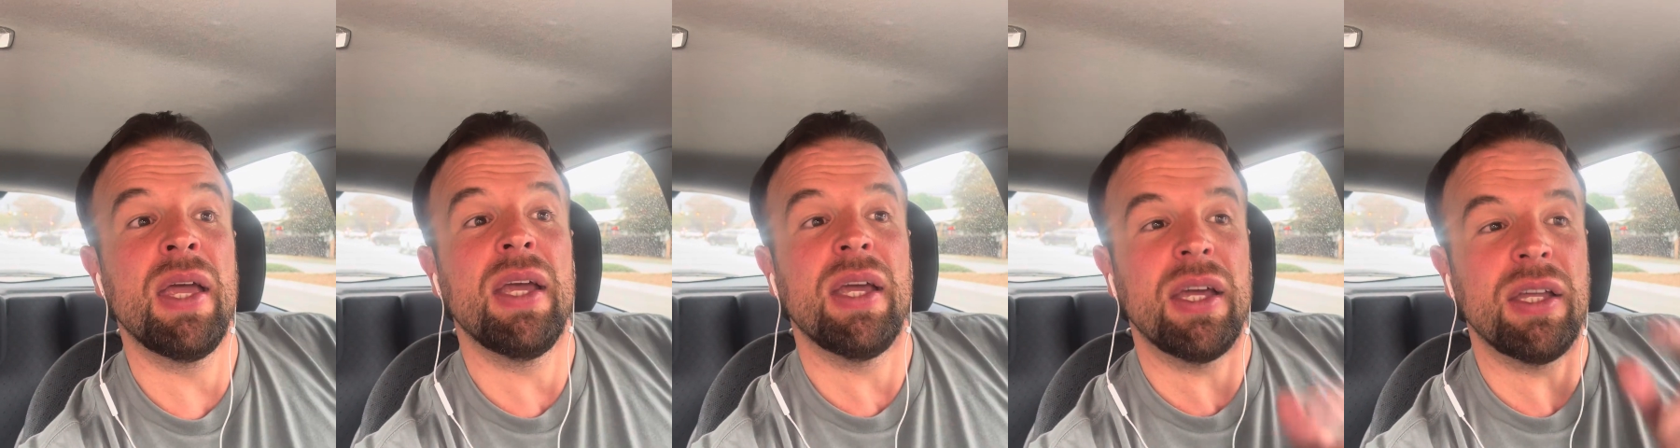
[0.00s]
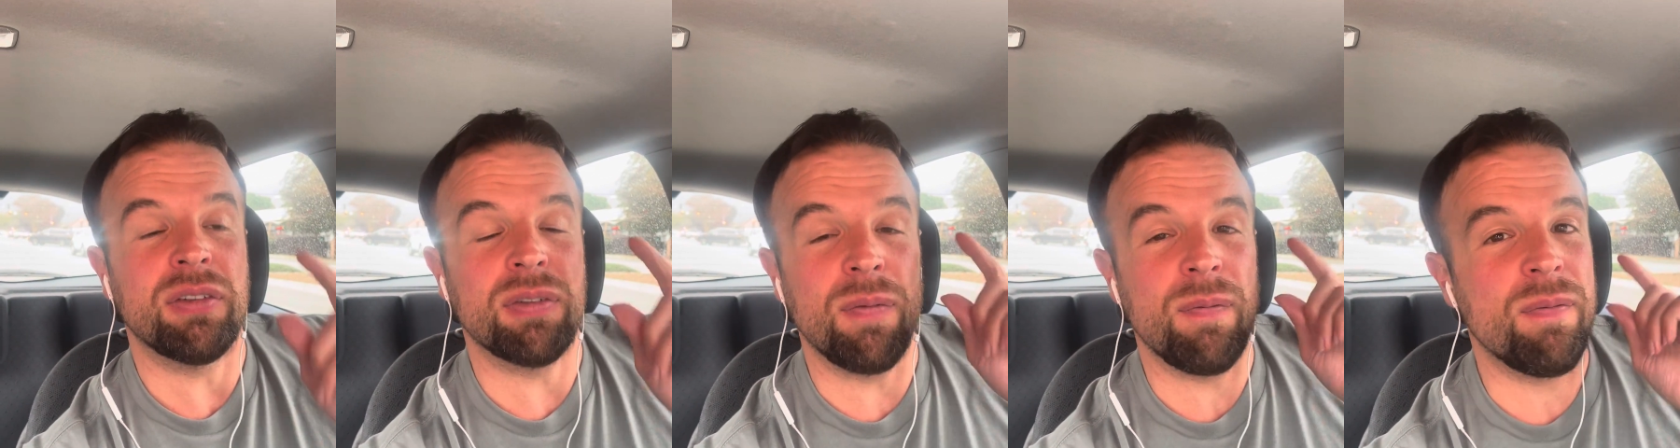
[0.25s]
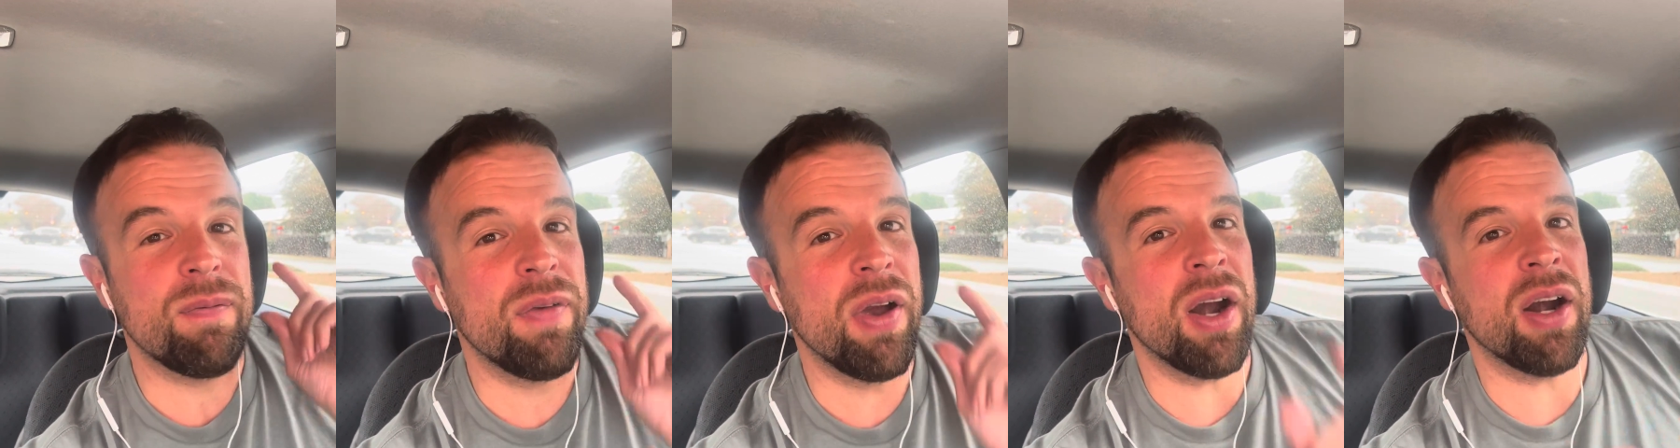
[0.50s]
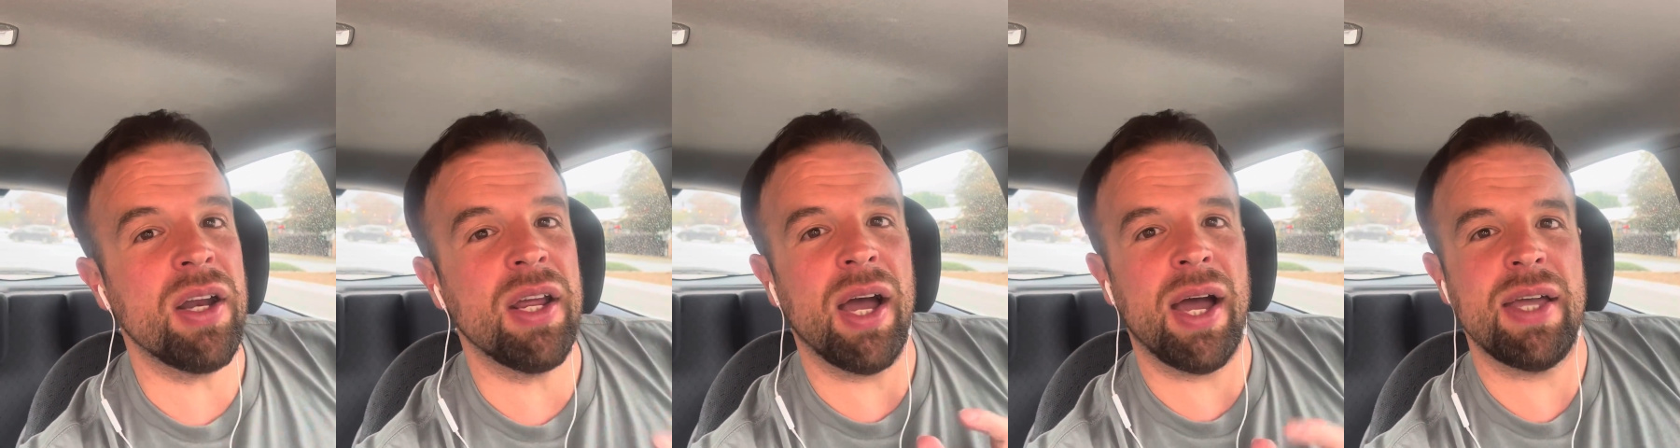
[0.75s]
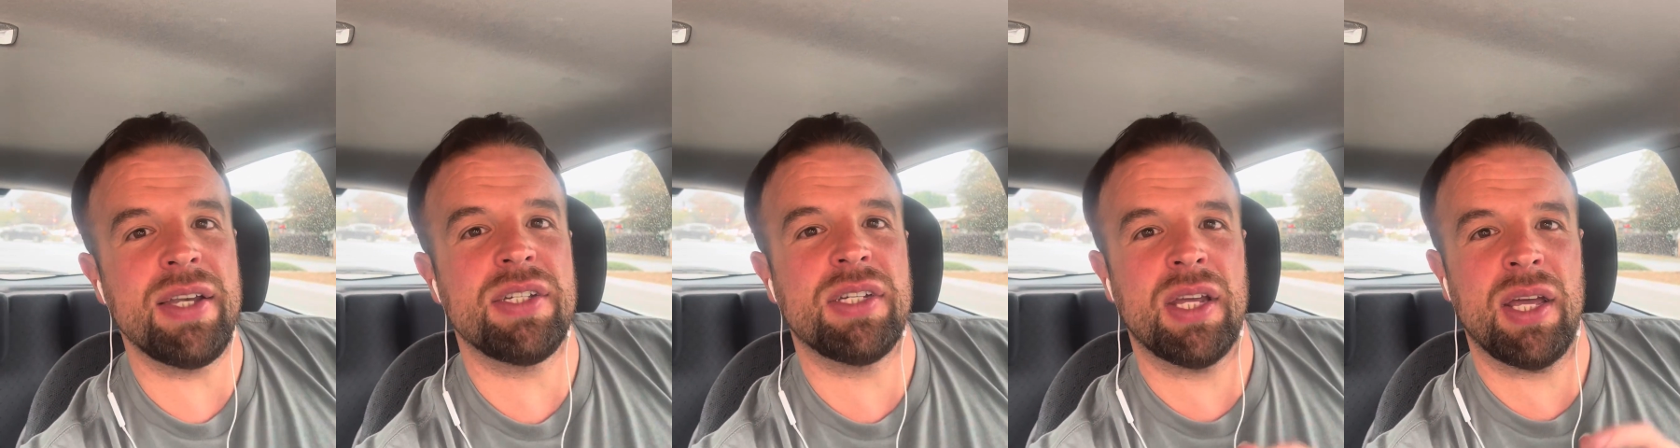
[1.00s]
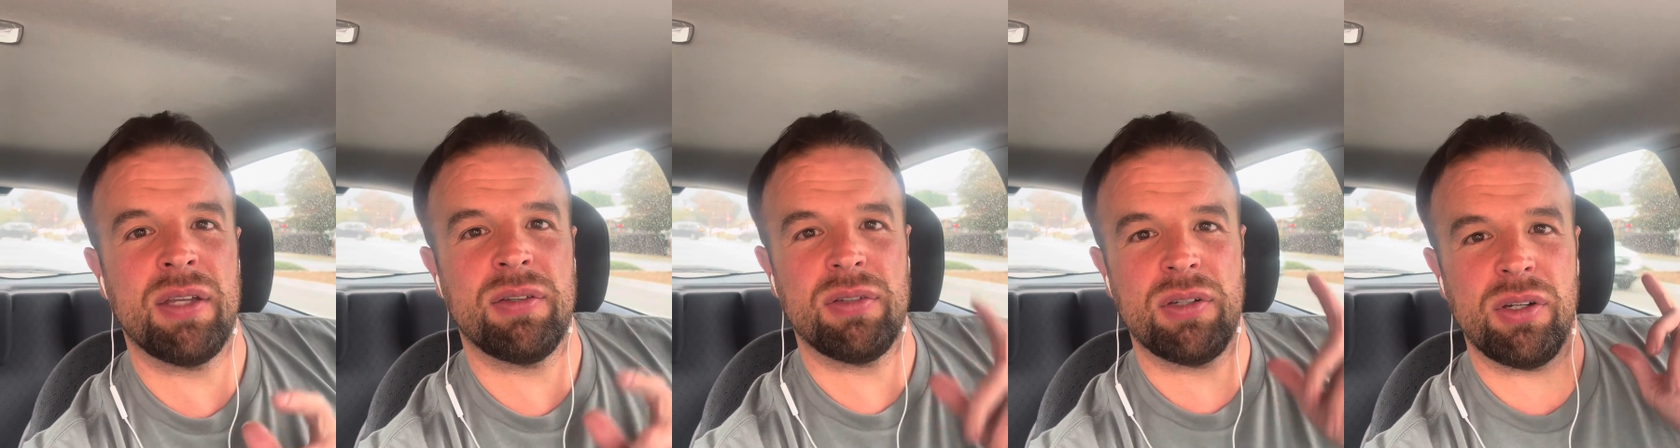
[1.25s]
It's a very high
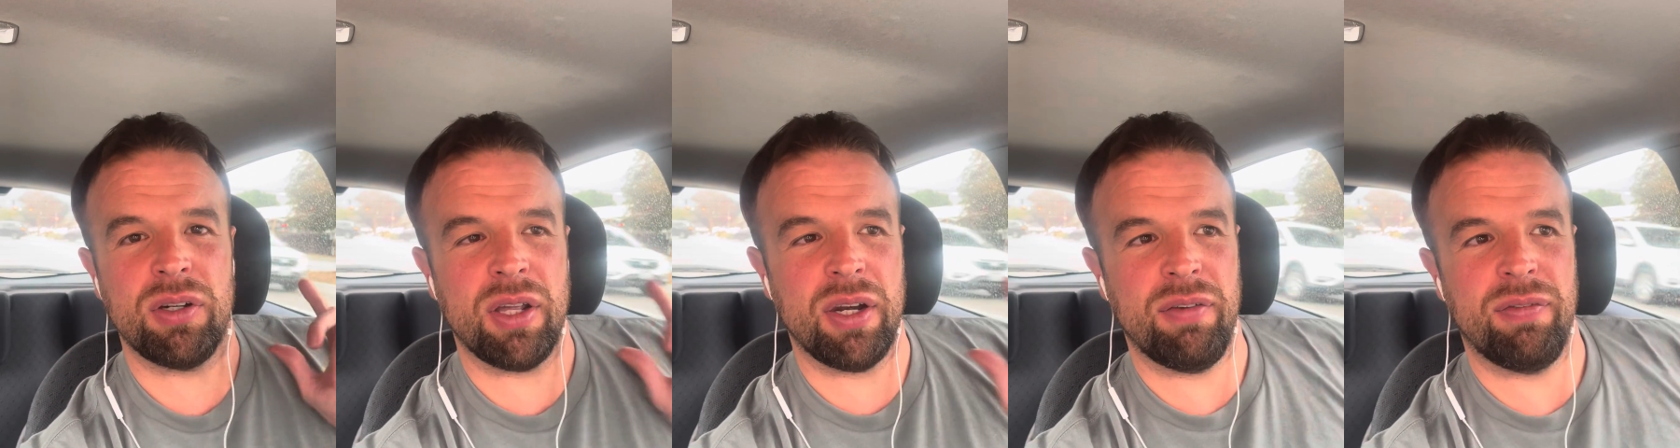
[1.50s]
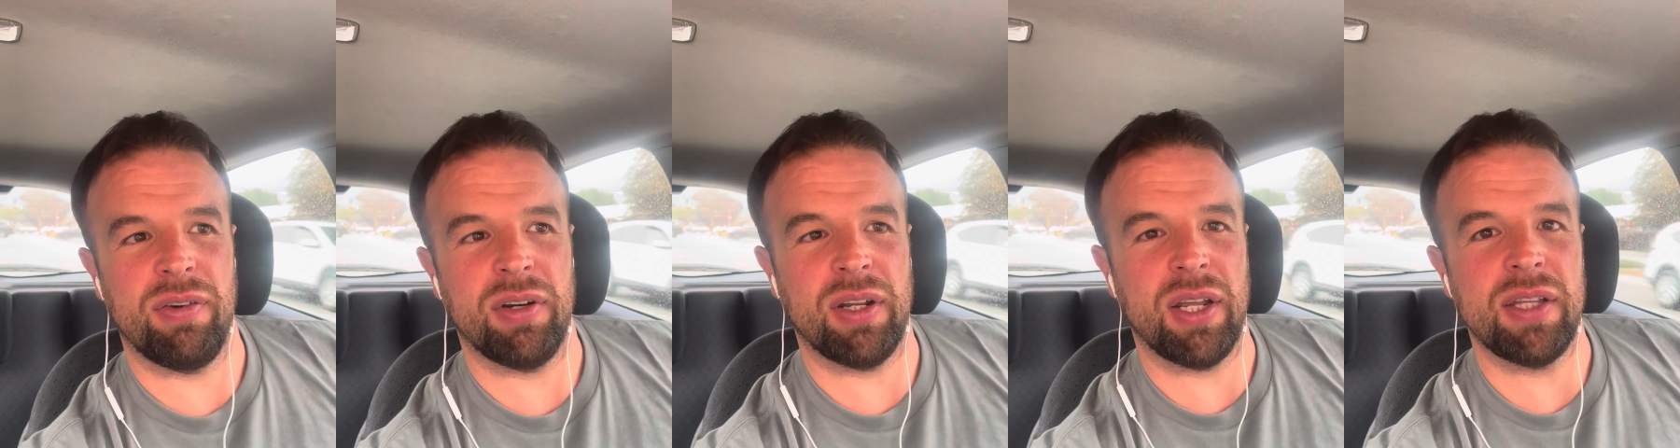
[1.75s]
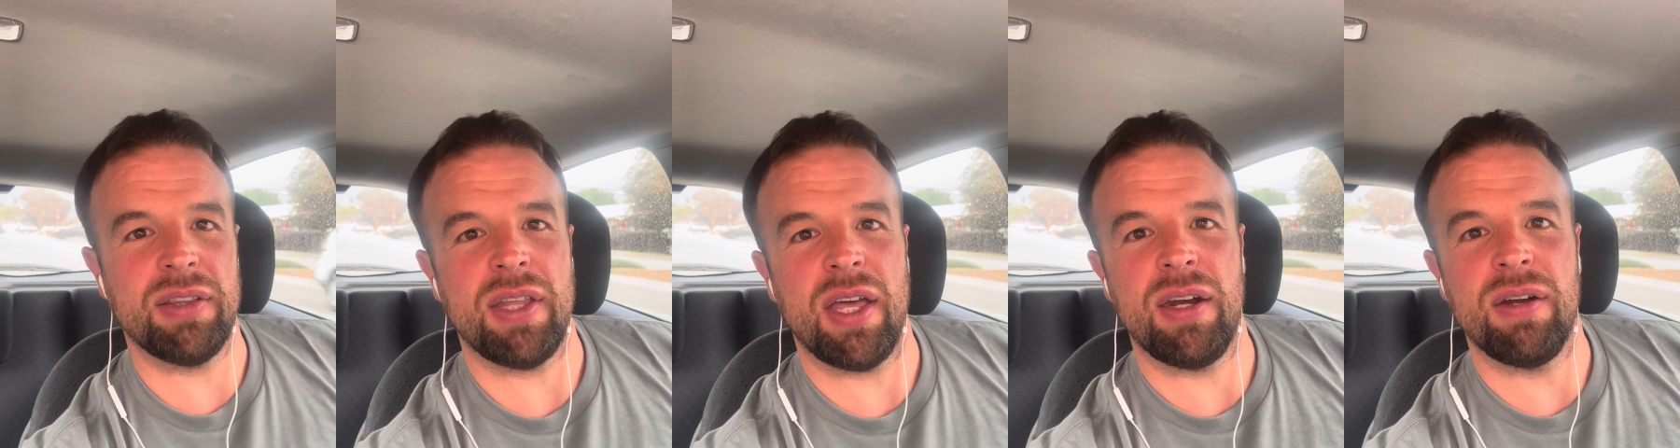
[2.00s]
chance that you're going to forget that